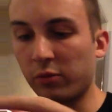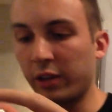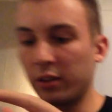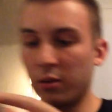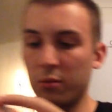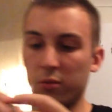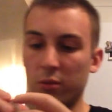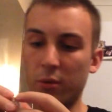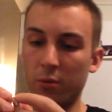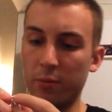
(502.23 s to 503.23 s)
ring come off the
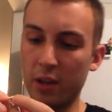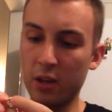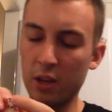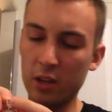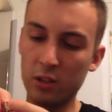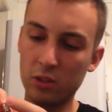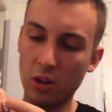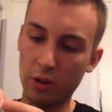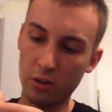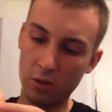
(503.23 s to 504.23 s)
bottom there.
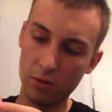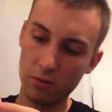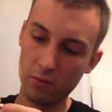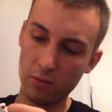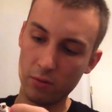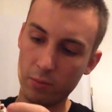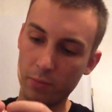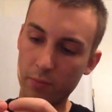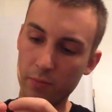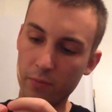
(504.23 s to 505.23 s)
So
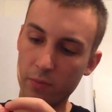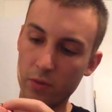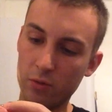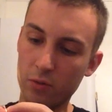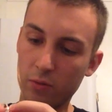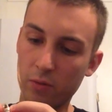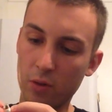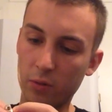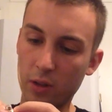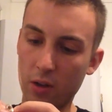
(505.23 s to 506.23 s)
let's just
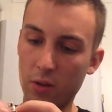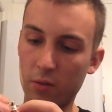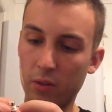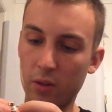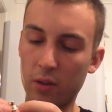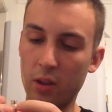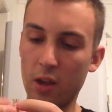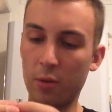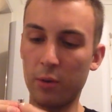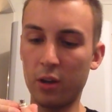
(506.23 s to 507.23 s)
fold that over.
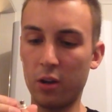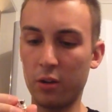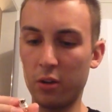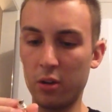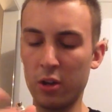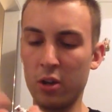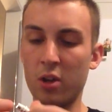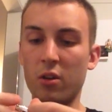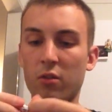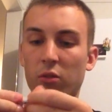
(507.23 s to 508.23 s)
There we go.
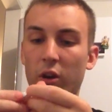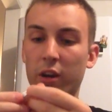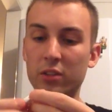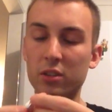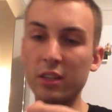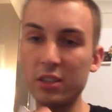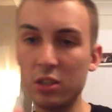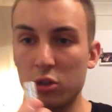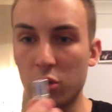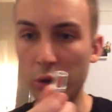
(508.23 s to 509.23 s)
Right then, so this
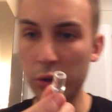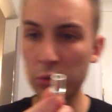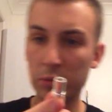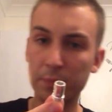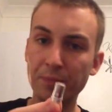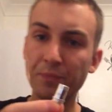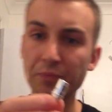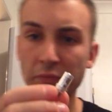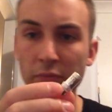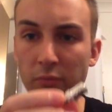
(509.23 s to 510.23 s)
is your coils.
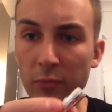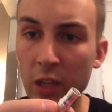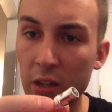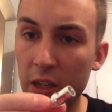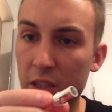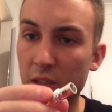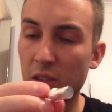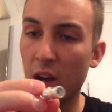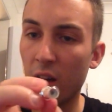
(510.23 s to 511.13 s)
It's